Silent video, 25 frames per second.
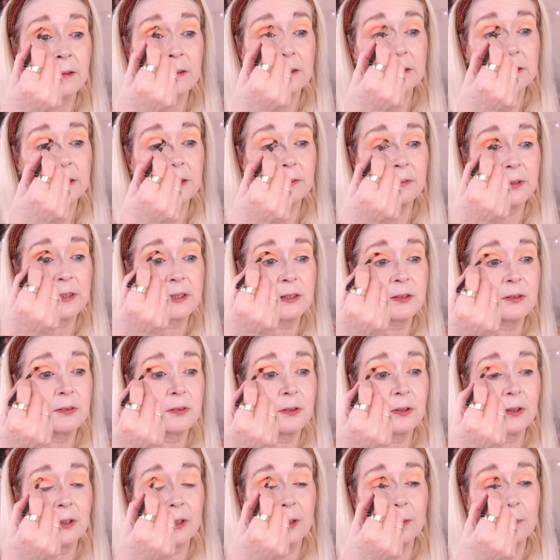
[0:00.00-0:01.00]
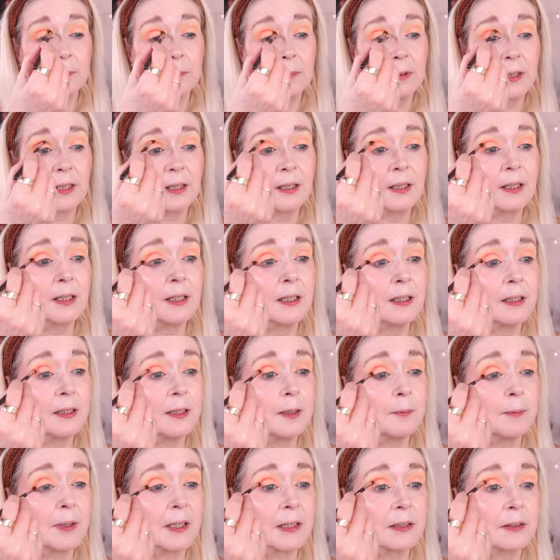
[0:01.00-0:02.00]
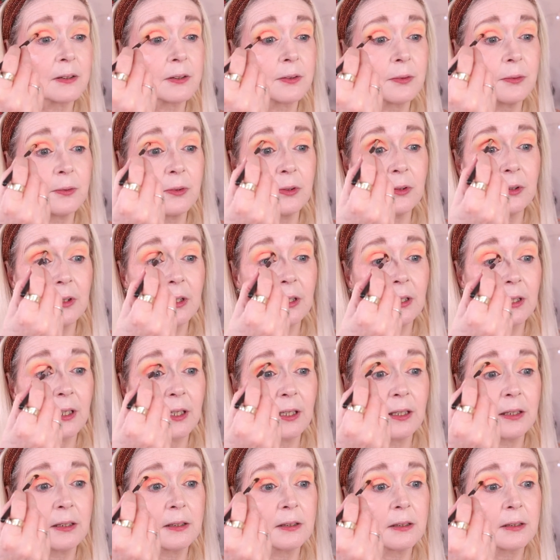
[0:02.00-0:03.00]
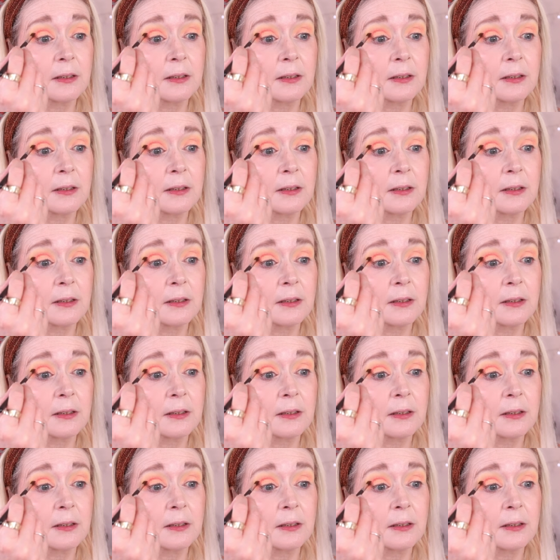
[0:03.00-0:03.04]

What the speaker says: So it's not a completely pastel look, I guess.